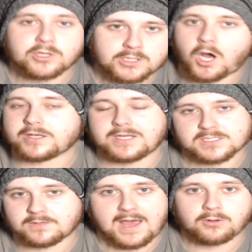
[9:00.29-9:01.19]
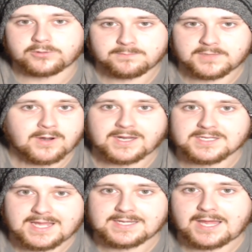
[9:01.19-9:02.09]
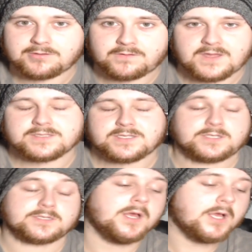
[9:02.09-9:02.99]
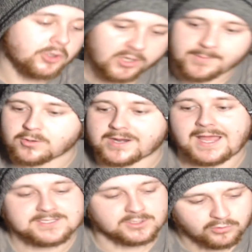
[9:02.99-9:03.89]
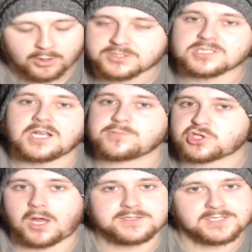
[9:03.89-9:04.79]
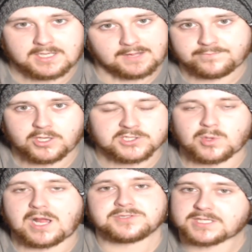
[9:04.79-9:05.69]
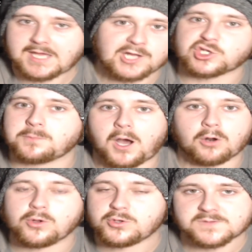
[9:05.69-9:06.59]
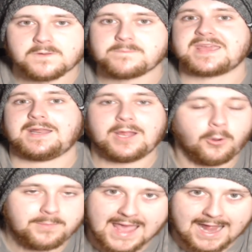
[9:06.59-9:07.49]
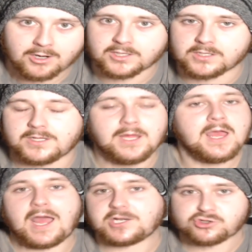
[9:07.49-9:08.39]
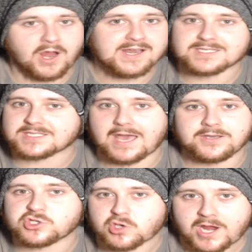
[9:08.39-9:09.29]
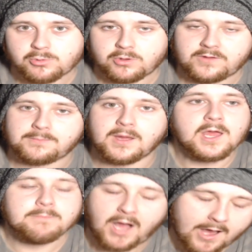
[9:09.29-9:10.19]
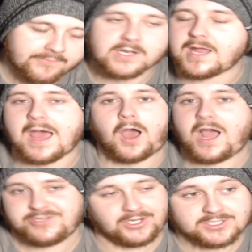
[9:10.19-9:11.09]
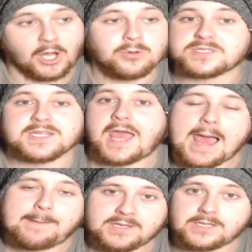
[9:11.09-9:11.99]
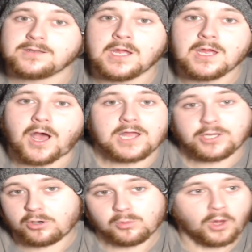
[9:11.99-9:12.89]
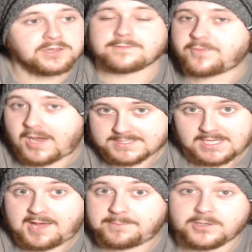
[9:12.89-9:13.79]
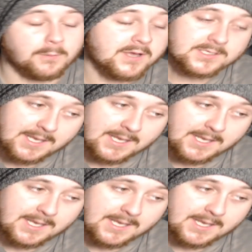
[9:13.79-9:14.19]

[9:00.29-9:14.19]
regardless of how good McGregor's takedown defense is. Conor McGregor has a real slim chance in that first round to catch Kamaru Usman being a little bit arrogant and trying to stand and trade with him. But other than that, I just don't see it happening. I don't want the fight to happen, not because